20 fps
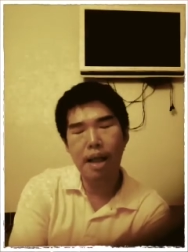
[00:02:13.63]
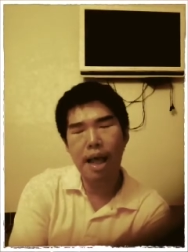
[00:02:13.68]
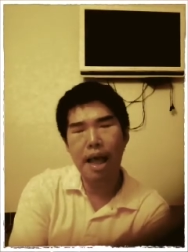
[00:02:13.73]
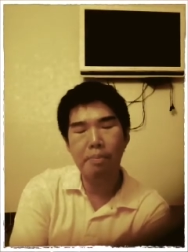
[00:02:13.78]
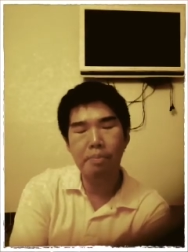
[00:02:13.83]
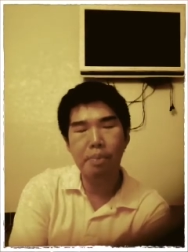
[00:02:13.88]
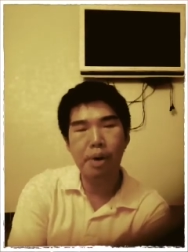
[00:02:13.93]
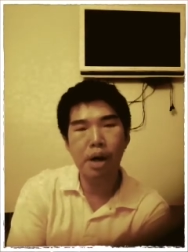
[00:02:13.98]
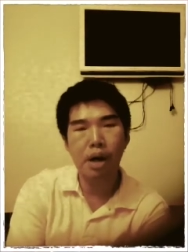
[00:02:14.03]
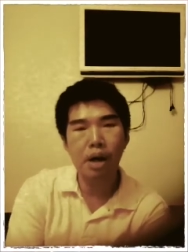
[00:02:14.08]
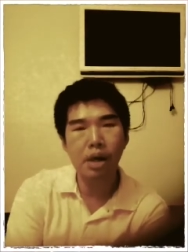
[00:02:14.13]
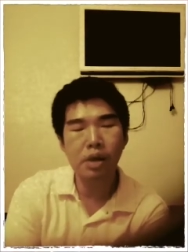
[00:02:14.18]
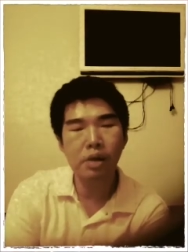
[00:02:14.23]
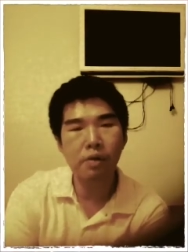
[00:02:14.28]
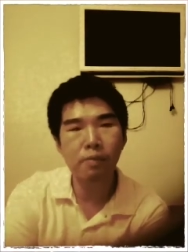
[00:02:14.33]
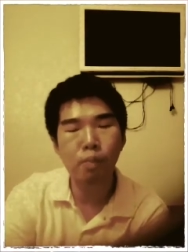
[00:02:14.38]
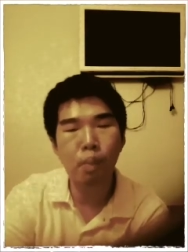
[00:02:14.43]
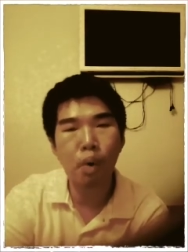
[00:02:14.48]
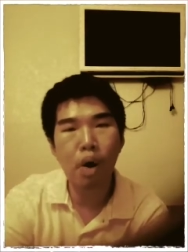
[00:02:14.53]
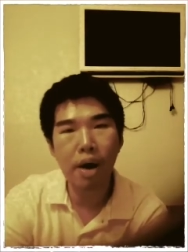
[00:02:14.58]
as part
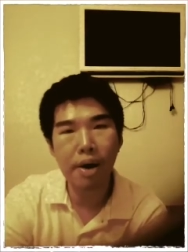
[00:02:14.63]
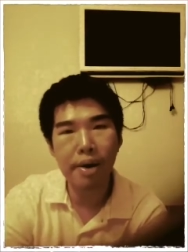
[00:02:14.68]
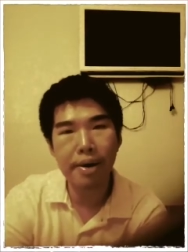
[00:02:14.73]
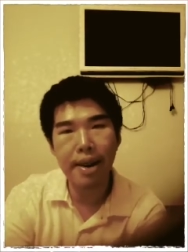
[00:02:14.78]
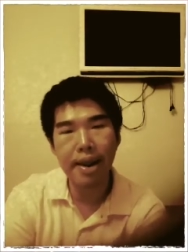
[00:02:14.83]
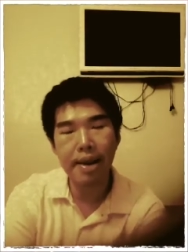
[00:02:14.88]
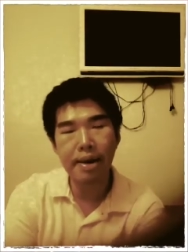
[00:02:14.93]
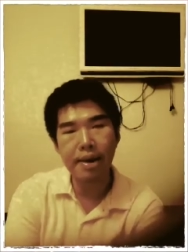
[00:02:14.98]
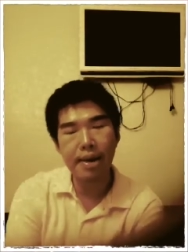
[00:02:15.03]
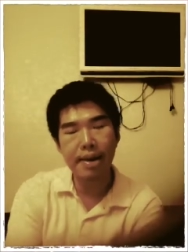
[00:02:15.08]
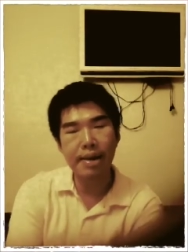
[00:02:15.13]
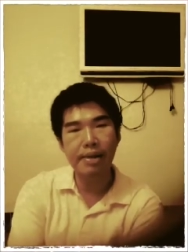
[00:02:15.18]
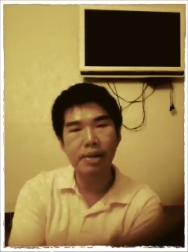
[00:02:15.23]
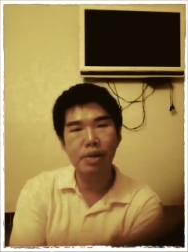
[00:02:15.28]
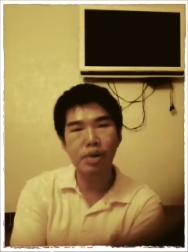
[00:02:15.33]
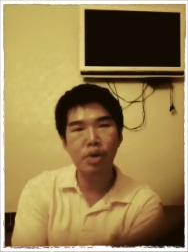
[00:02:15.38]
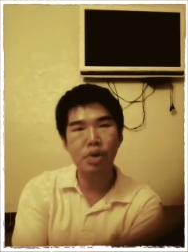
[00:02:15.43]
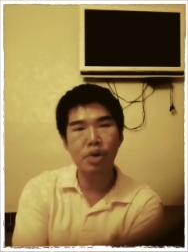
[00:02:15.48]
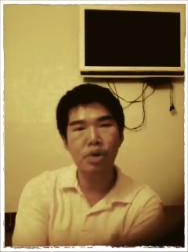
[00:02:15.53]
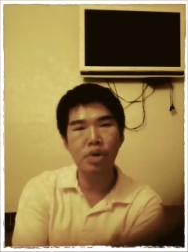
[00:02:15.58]
of what they
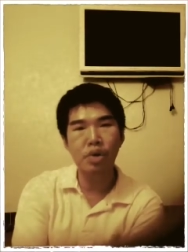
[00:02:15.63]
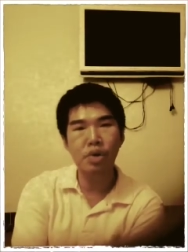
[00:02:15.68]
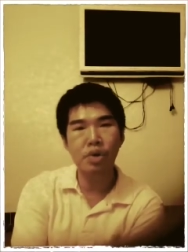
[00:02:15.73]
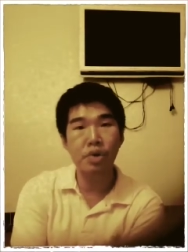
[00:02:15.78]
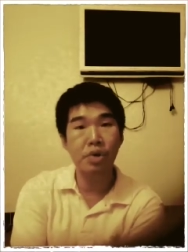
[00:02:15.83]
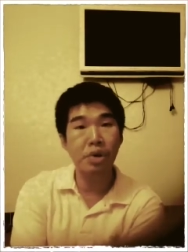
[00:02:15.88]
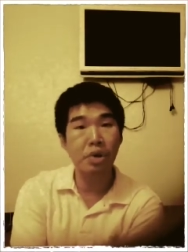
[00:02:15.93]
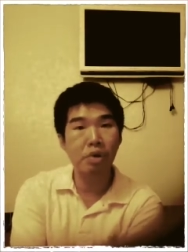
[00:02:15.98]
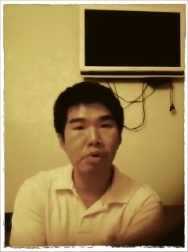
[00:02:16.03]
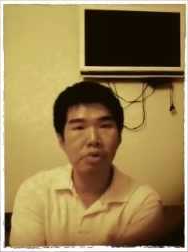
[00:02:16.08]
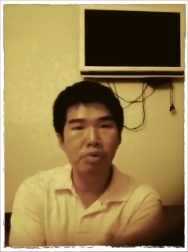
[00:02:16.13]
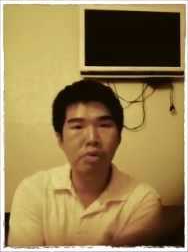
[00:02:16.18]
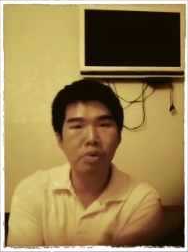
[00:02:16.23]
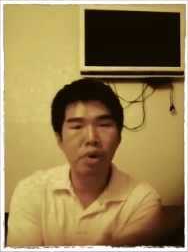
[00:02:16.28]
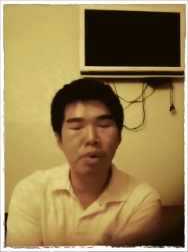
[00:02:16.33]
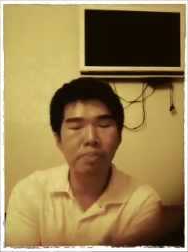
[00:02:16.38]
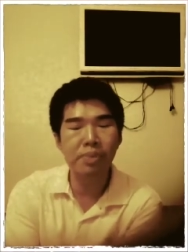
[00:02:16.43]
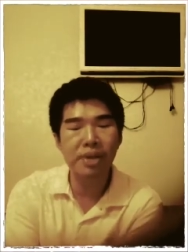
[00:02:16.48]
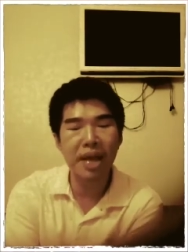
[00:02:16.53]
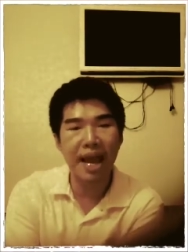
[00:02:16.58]
need to
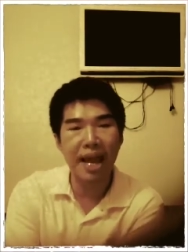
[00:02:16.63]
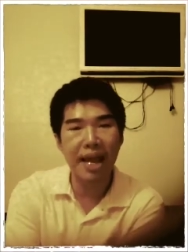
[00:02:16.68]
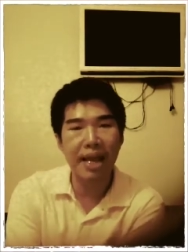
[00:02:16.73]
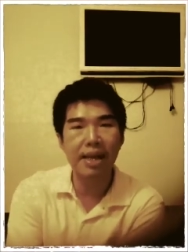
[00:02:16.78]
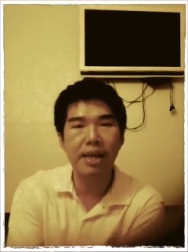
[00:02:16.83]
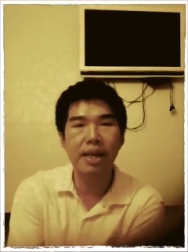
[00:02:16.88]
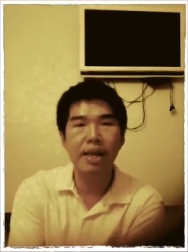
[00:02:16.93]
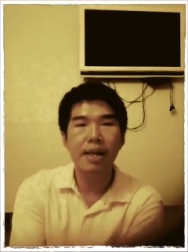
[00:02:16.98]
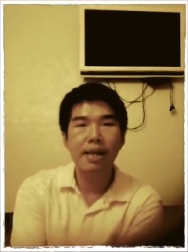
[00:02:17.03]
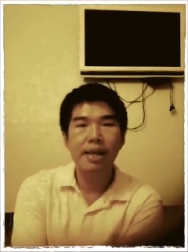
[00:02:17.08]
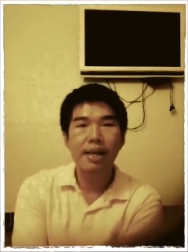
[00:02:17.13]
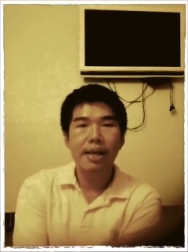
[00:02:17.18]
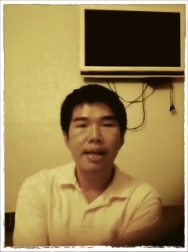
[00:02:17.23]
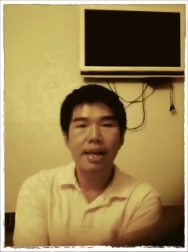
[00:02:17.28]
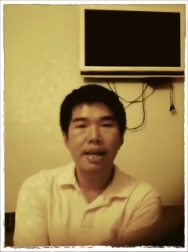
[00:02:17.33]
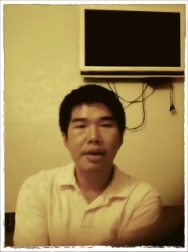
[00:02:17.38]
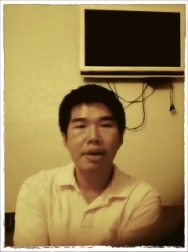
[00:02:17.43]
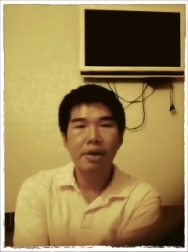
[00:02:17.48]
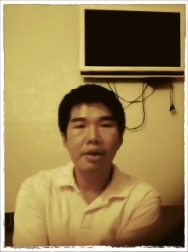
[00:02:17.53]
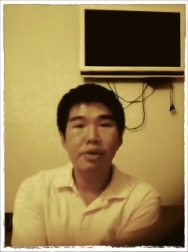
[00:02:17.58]
to obtain
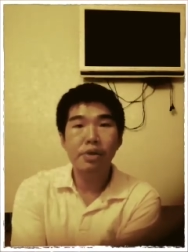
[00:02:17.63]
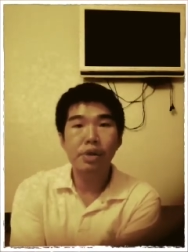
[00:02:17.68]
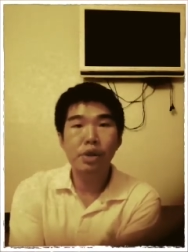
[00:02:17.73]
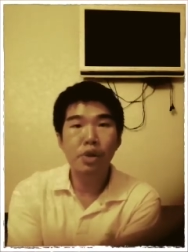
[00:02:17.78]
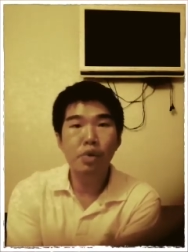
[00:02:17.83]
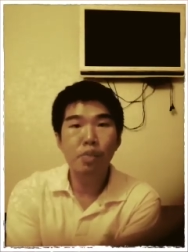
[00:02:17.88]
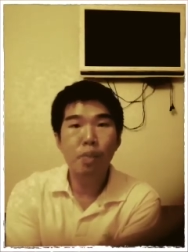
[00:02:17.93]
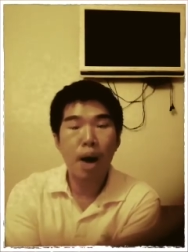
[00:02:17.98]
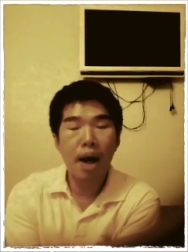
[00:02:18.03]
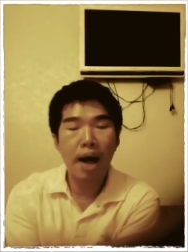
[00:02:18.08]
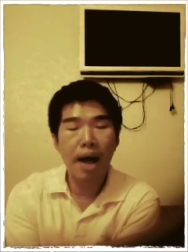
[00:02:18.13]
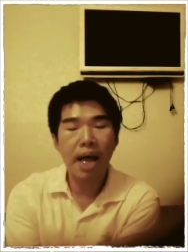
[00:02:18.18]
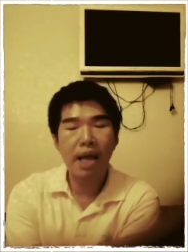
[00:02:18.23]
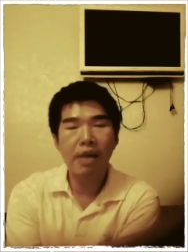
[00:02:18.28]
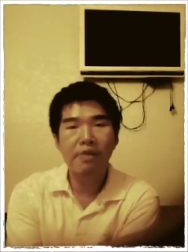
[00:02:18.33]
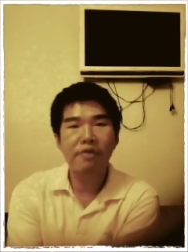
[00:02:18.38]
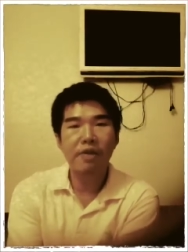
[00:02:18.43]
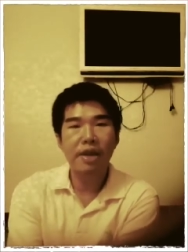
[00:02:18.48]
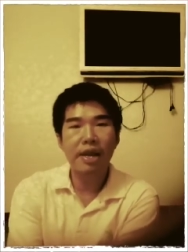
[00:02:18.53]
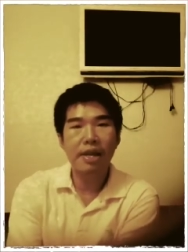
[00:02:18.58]
in order to
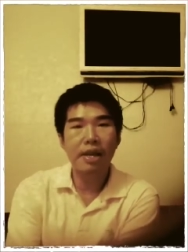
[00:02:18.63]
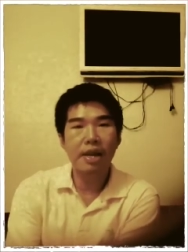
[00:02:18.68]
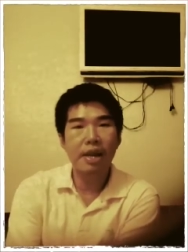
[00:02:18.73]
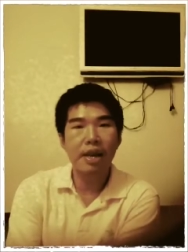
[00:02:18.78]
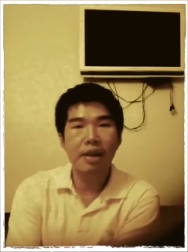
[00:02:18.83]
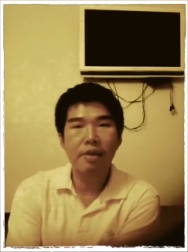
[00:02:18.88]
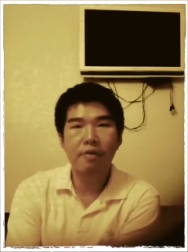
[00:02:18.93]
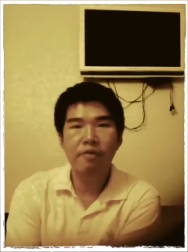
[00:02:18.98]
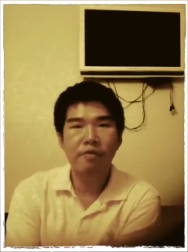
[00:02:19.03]
survive in the